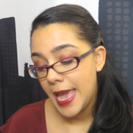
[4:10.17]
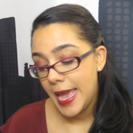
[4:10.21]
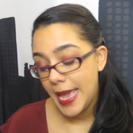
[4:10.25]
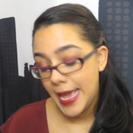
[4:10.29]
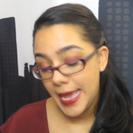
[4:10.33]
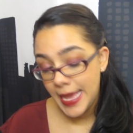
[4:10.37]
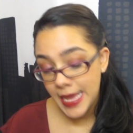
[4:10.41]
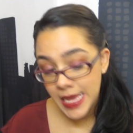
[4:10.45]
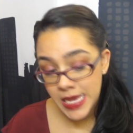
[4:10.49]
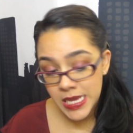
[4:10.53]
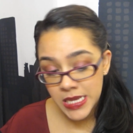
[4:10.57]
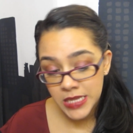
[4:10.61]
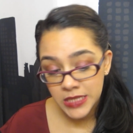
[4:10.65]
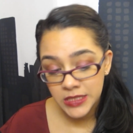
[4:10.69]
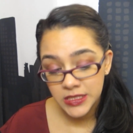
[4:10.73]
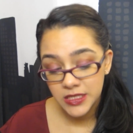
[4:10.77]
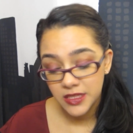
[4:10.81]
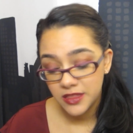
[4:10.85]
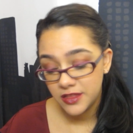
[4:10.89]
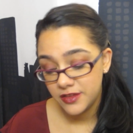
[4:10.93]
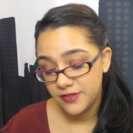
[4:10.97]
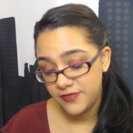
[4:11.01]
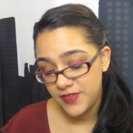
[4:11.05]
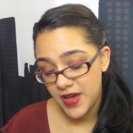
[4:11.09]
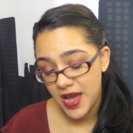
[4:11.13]
And
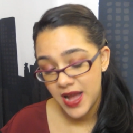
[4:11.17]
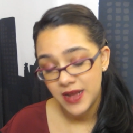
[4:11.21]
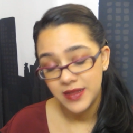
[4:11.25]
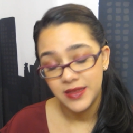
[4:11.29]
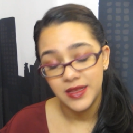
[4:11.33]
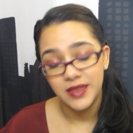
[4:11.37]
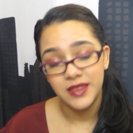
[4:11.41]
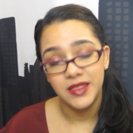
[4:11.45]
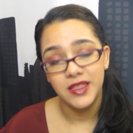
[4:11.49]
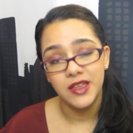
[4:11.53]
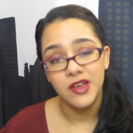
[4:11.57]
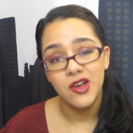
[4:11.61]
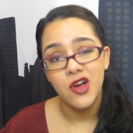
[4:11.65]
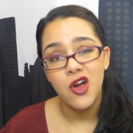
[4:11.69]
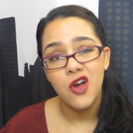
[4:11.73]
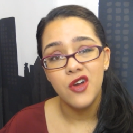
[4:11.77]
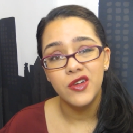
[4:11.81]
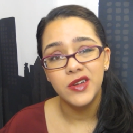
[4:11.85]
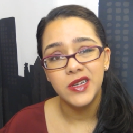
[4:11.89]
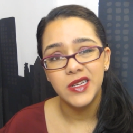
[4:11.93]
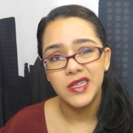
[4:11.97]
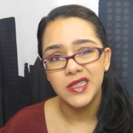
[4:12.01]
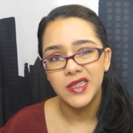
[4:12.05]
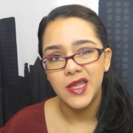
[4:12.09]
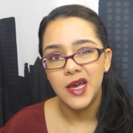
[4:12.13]
the fact that there
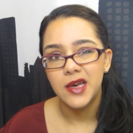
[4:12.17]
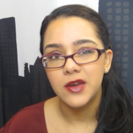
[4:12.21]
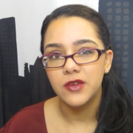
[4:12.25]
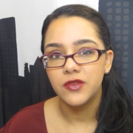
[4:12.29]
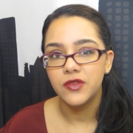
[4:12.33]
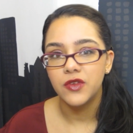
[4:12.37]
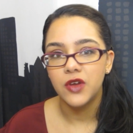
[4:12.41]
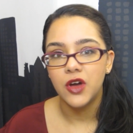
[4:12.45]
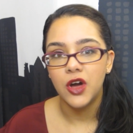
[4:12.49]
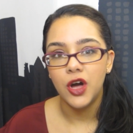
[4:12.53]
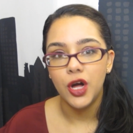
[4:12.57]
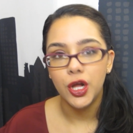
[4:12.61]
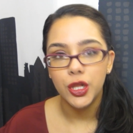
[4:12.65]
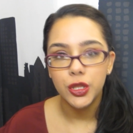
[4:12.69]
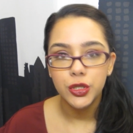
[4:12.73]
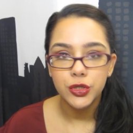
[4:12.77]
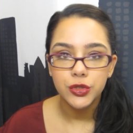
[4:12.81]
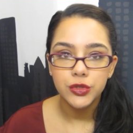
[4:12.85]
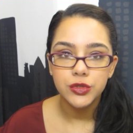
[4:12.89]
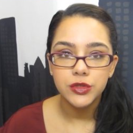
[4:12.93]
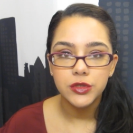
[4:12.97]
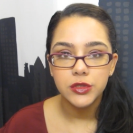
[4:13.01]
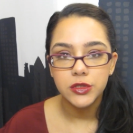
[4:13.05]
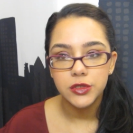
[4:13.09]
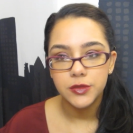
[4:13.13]
aren't a lot of
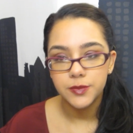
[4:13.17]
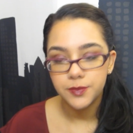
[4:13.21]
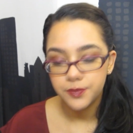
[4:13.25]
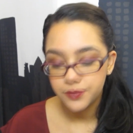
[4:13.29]
colors.